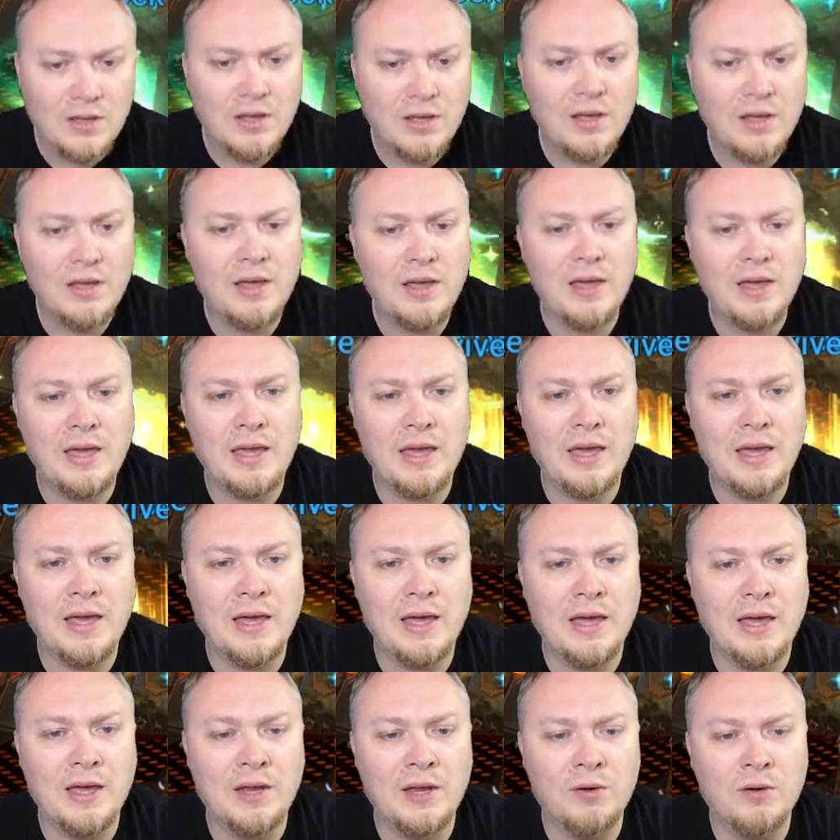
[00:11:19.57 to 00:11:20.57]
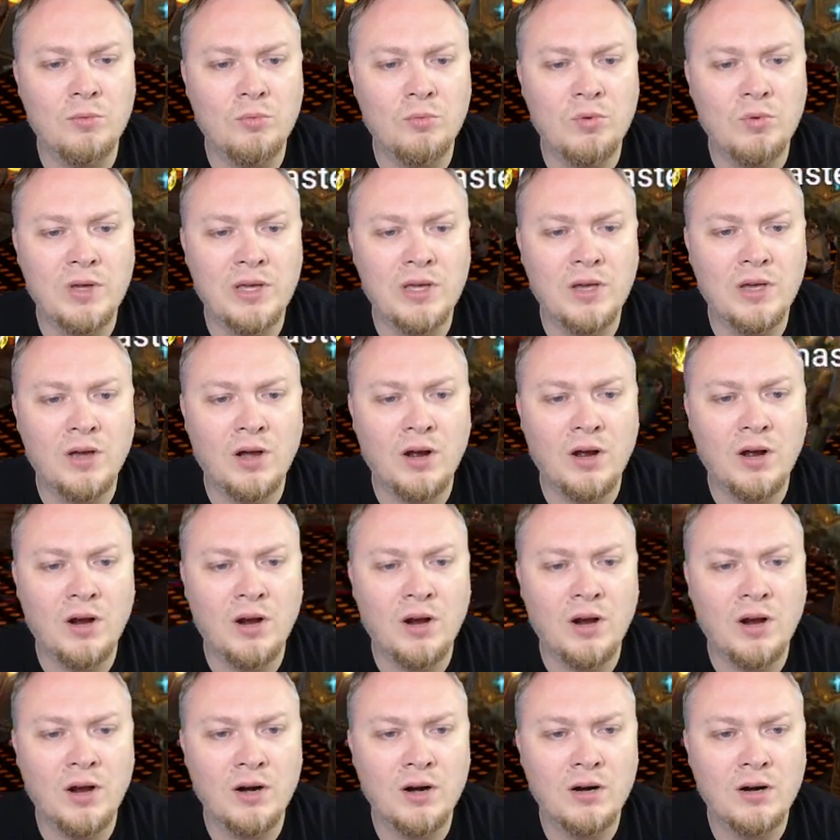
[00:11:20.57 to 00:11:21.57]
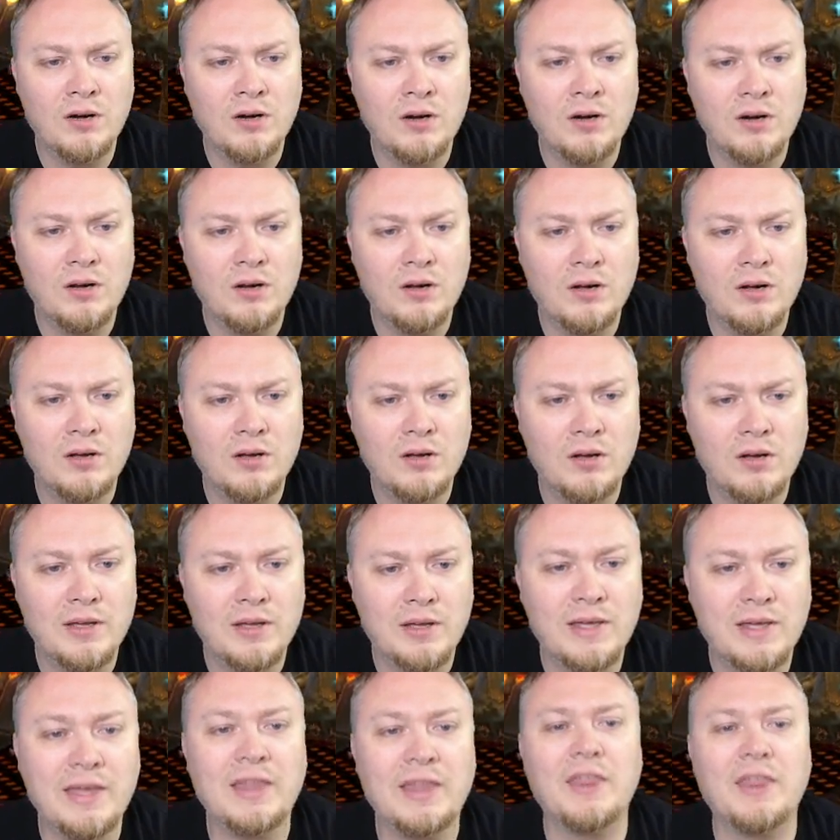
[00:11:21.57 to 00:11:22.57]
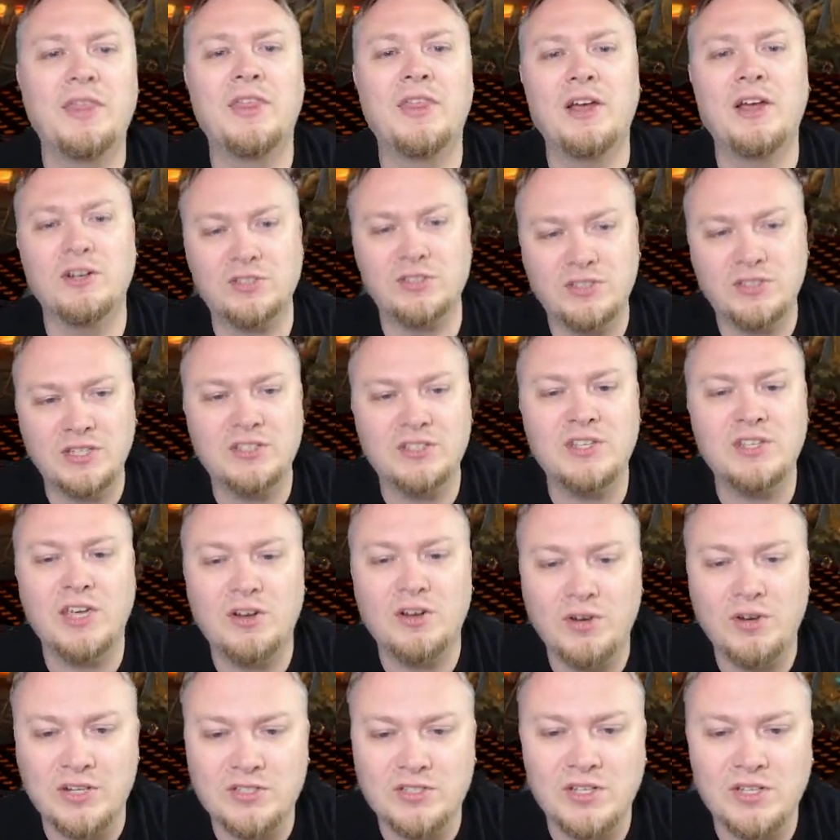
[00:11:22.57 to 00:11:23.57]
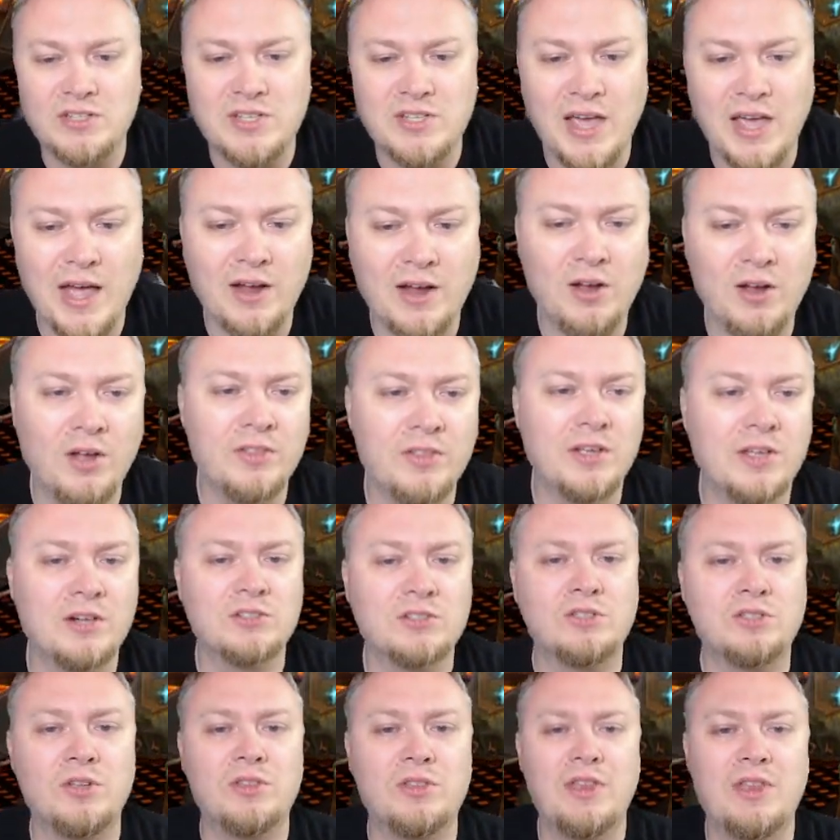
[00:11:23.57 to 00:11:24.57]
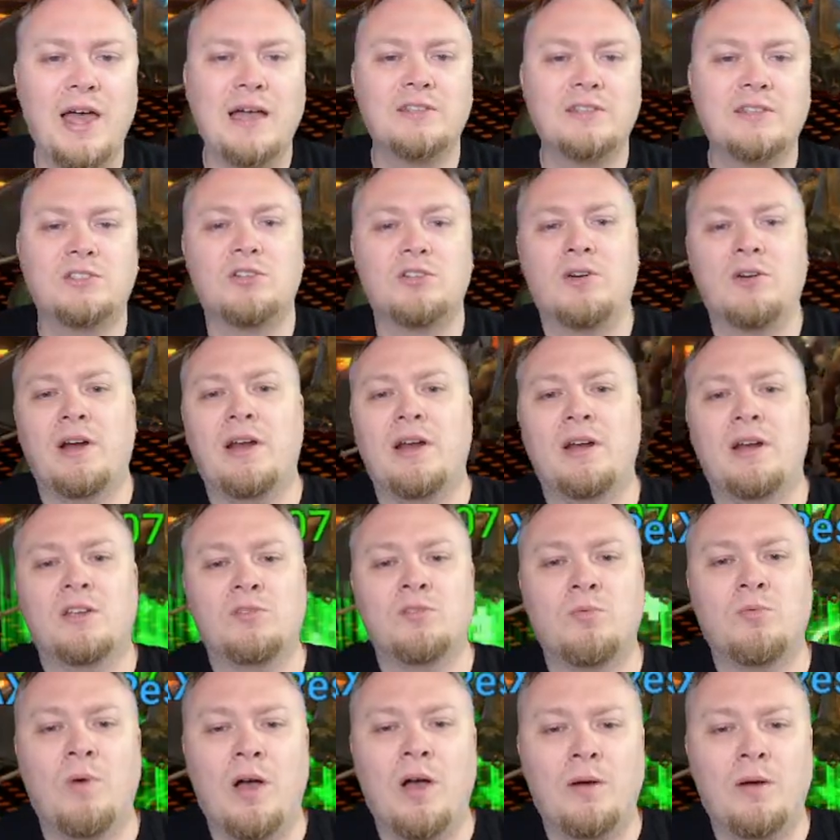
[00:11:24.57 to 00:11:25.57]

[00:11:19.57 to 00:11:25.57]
And we are, give there's the decrease attack on there. So that's great as well.